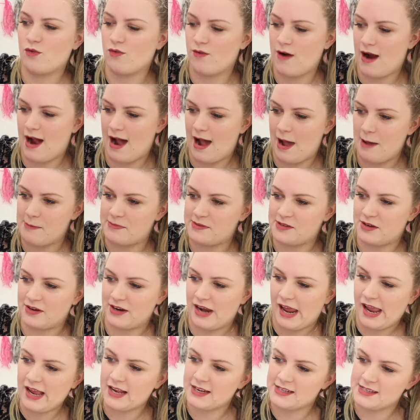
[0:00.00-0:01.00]
crabs
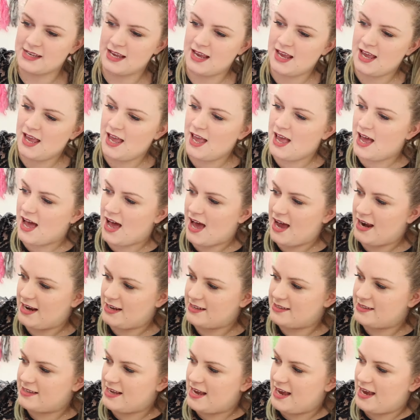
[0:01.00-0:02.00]
on it and
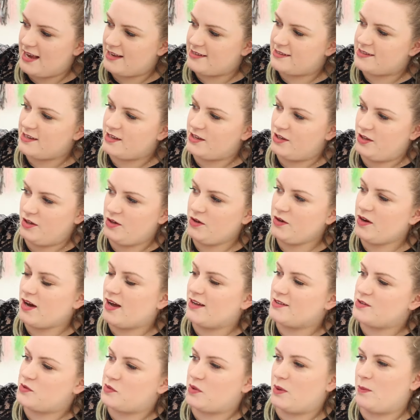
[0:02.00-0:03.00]
it says you
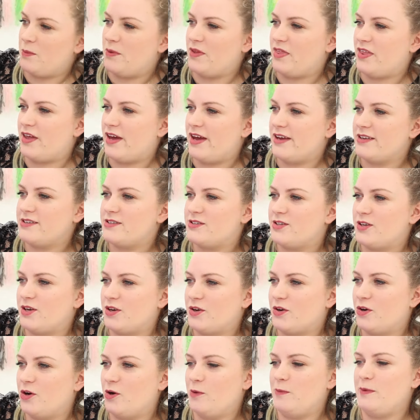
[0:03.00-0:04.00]
can't swim with us
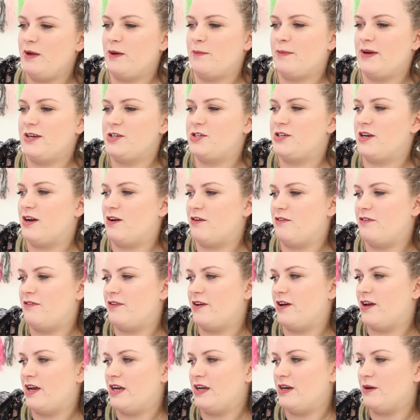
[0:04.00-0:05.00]
call me on my shell
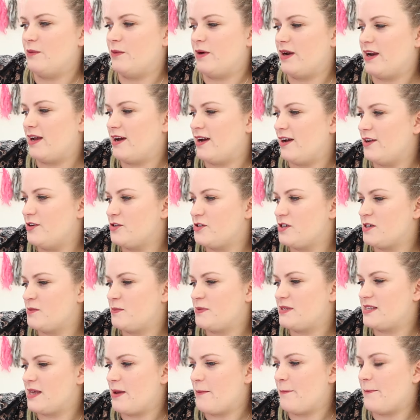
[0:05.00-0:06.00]
phone
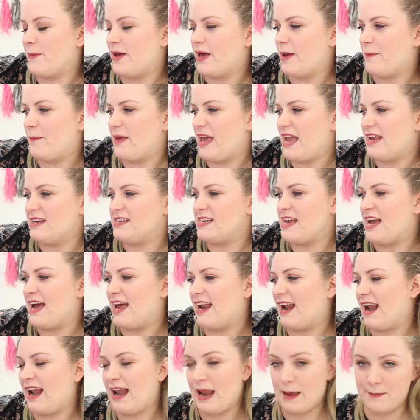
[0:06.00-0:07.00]
100% mermaid
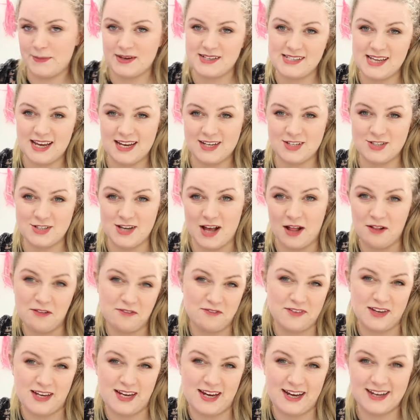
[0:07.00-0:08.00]
and let me take a
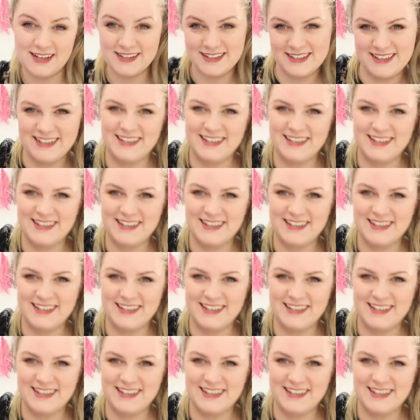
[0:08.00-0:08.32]
selfie